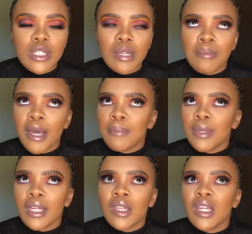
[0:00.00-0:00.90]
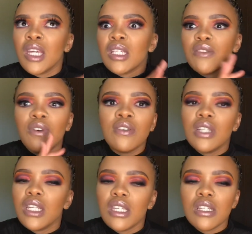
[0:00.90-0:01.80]
it might be in the next
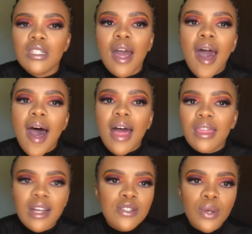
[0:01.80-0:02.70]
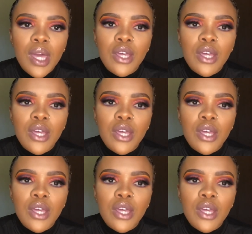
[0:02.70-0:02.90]
15 years, and that's okay.